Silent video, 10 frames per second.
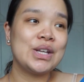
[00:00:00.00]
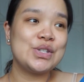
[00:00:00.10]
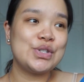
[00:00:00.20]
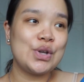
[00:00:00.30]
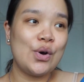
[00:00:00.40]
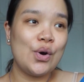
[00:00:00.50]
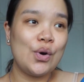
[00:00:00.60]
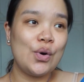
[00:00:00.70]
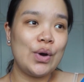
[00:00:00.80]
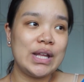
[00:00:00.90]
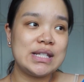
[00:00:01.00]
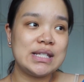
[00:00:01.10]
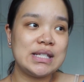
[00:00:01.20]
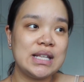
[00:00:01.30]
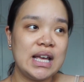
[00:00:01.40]
so
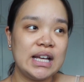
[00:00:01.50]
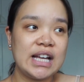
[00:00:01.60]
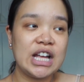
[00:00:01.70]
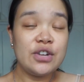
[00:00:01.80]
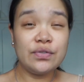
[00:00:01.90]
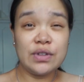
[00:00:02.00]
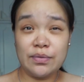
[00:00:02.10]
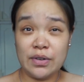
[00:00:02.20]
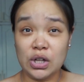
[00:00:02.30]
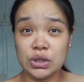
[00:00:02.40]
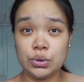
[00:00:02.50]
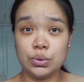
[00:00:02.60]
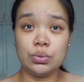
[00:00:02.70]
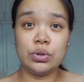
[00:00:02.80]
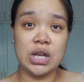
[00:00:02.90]
it's kind of difficult to
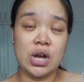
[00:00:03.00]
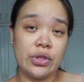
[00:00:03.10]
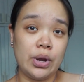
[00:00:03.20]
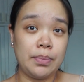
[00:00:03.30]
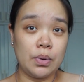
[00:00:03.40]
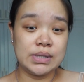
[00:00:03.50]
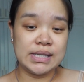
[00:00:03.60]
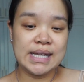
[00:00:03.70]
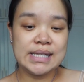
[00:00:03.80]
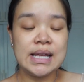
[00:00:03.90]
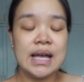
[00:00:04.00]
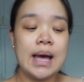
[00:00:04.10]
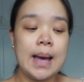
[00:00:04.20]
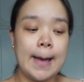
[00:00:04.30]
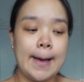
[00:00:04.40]
do the other poses,
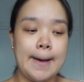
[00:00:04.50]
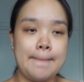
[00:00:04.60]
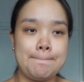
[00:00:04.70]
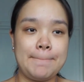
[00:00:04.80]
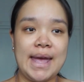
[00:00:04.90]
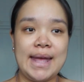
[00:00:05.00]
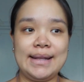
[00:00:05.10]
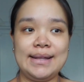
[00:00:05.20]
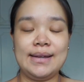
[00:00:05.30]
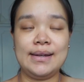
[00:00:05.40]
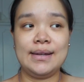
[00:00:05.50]
and